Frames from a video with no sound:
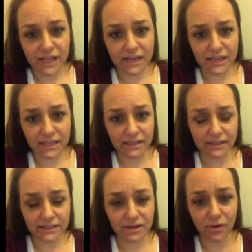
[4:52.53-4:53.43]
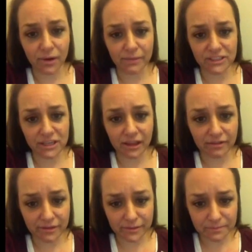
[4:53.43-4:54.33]
and he can know how much I
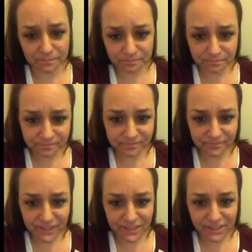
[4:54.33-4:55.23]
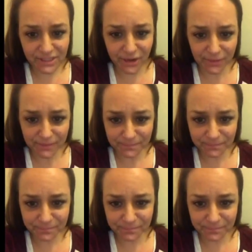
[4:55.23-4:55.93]
love him. So,